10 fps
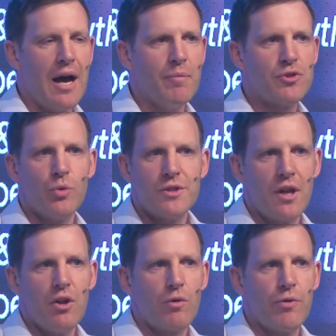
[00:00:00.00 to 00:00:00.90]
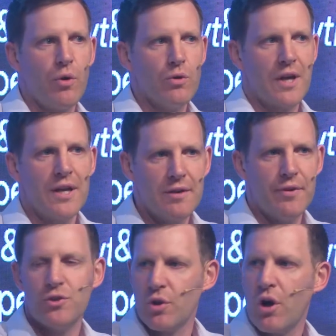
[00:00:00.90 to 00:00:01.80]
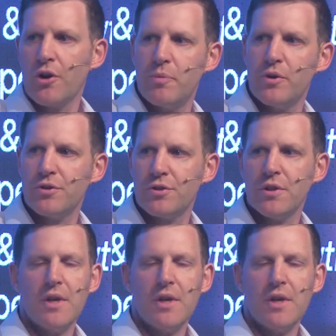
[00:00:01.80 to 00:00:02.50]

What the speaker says: So we still look for those individual contributors.